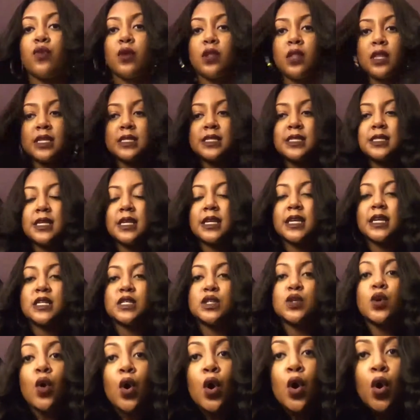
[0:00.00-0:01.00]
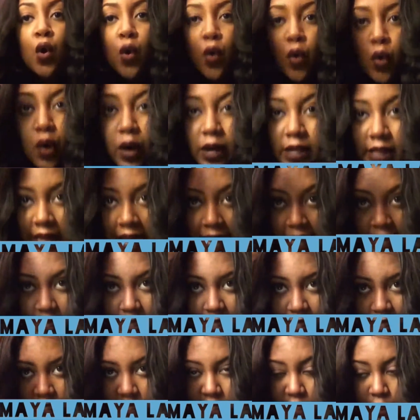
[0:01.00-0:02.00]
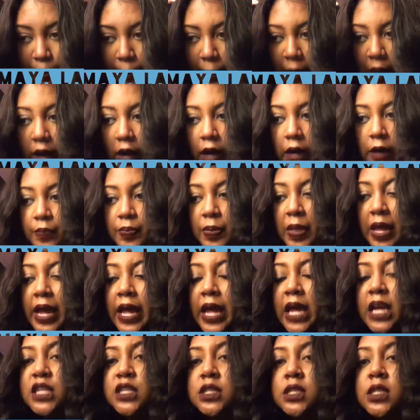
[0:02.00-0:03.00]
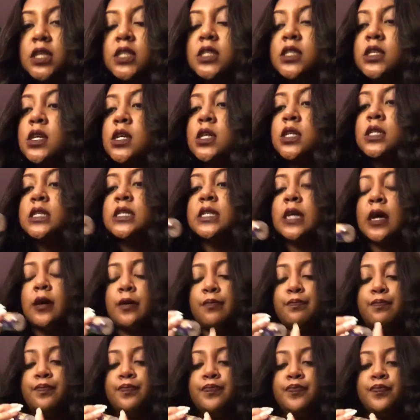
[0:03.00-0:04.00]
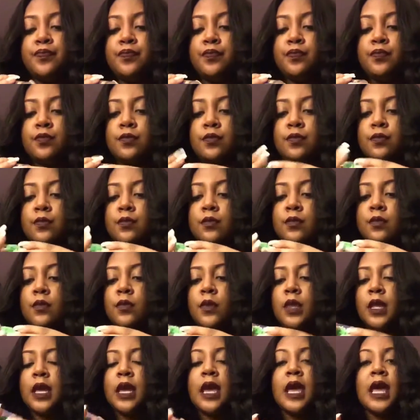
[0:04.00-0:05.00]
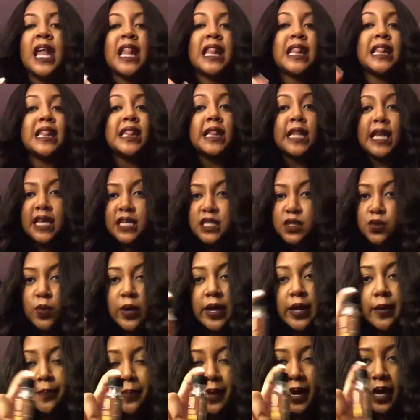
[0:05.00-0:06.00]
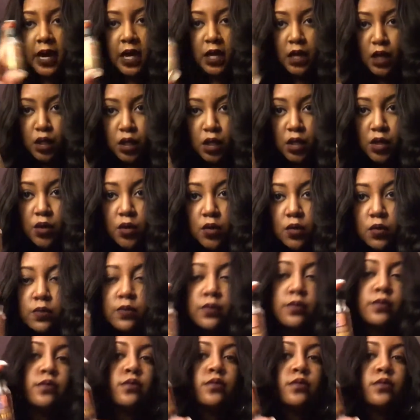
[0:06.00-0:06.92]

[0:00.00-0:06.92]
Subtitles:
realistic is on that lace part, I actually took some lace wig bond glue